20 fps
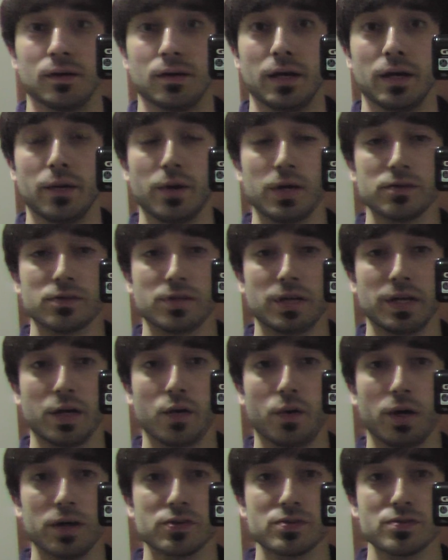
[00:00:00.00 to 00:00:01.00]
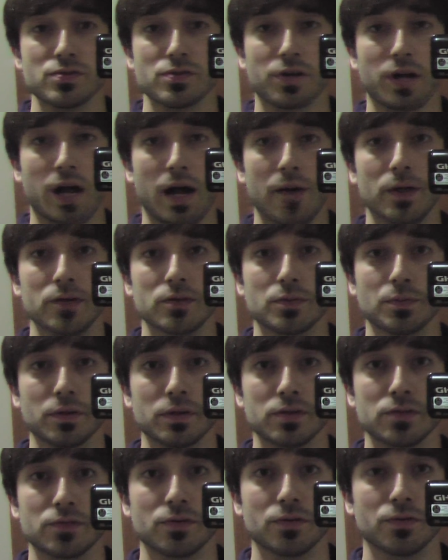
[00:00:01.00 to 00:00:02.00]
Anyways, any questions or comments,
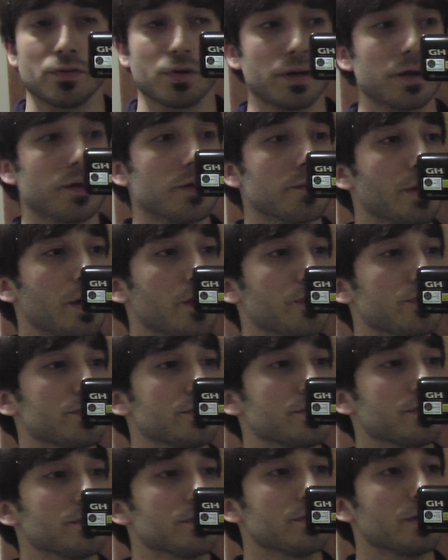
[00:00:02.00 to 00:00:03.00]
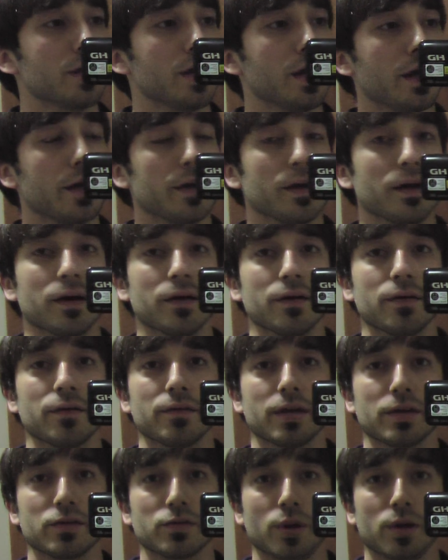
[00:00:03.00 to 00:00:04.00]
please feel free to post, and
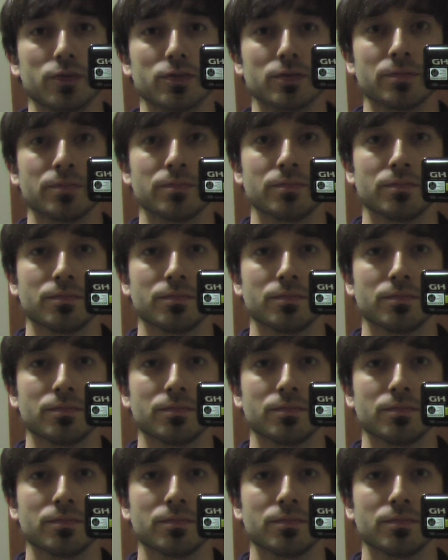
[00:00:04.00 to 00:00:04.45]
thanks for watching.